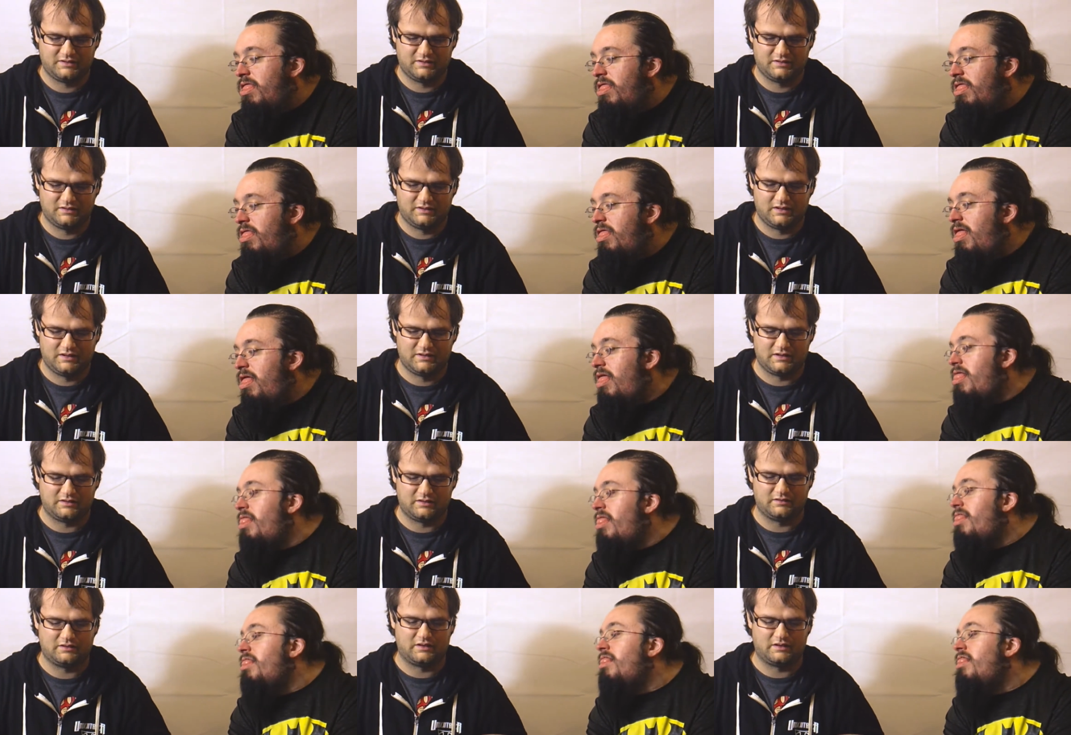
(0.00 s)

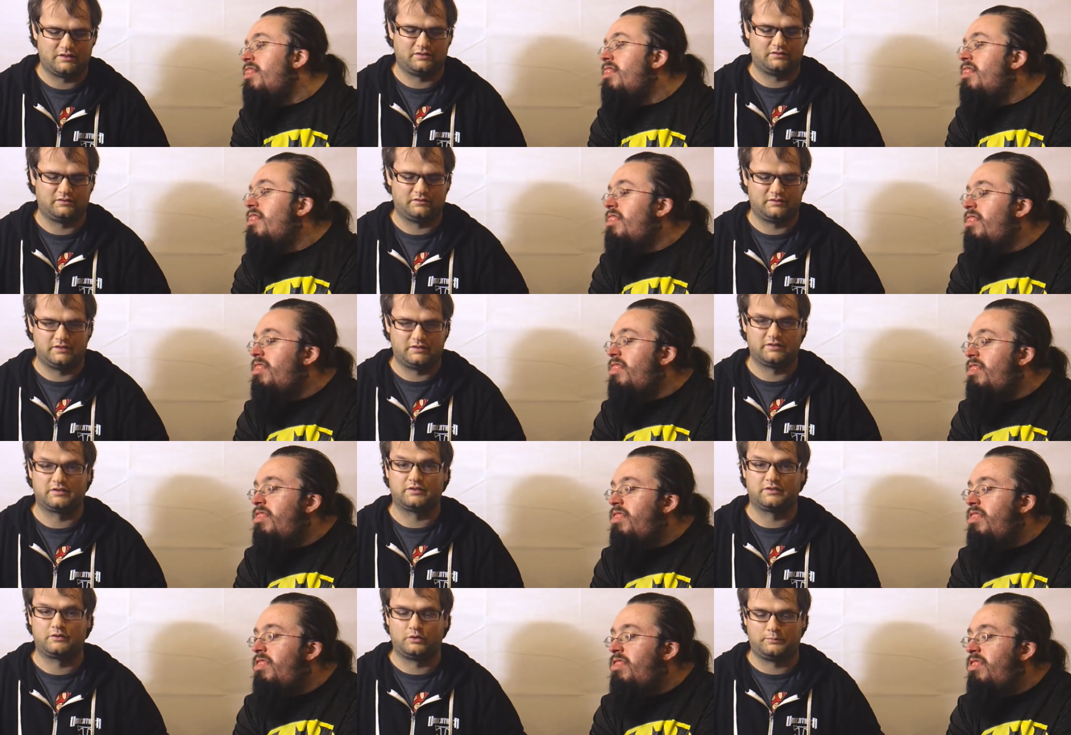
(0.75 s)
Speaker 1: hey. and, this is
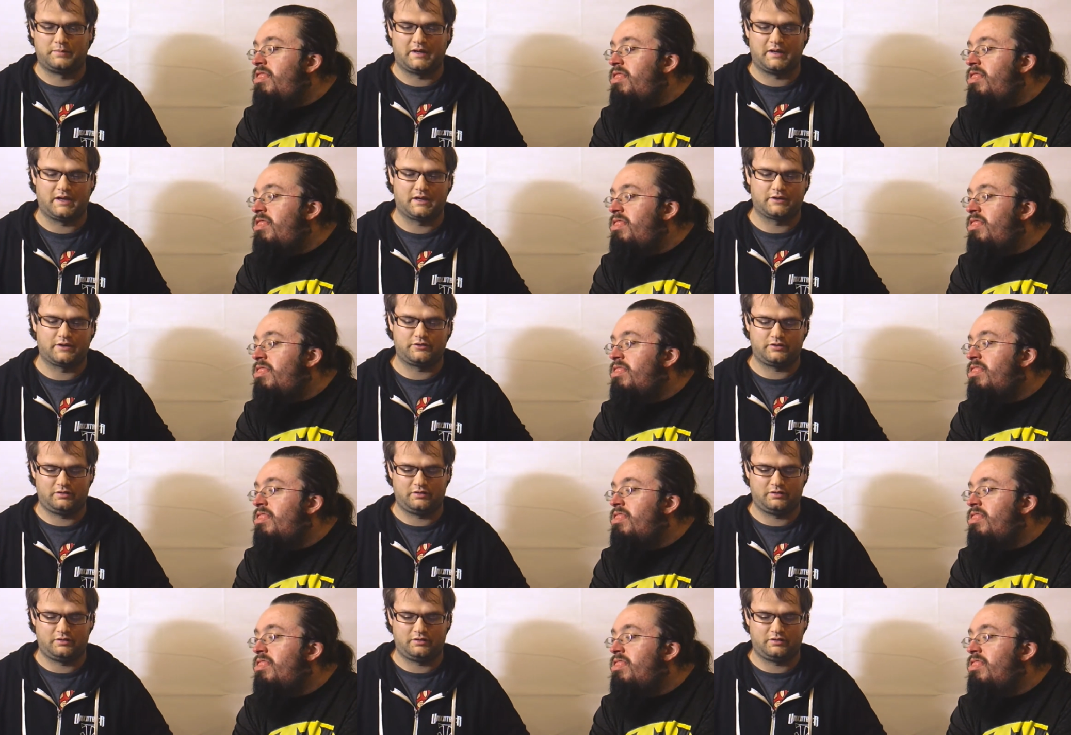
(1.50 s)
the new packaging.